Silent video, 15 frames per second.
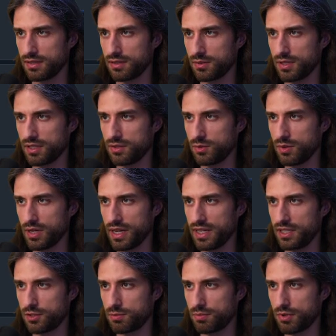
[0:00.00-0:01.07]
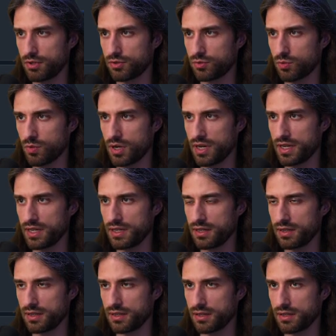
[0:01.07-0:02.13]
when I do h plus y,
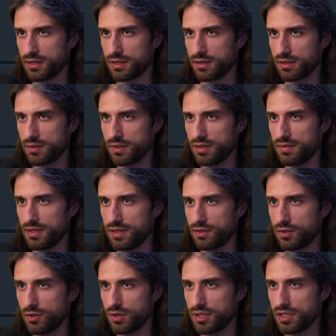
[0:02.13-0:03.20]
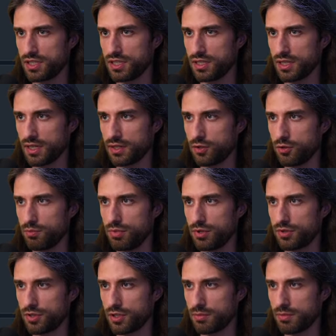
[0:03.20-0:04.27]
so if it's already at the
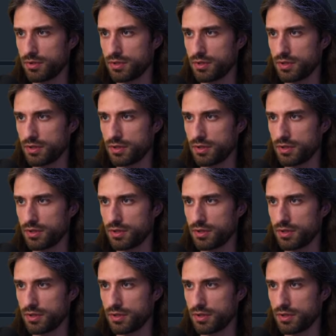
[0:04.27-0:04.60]
bottom,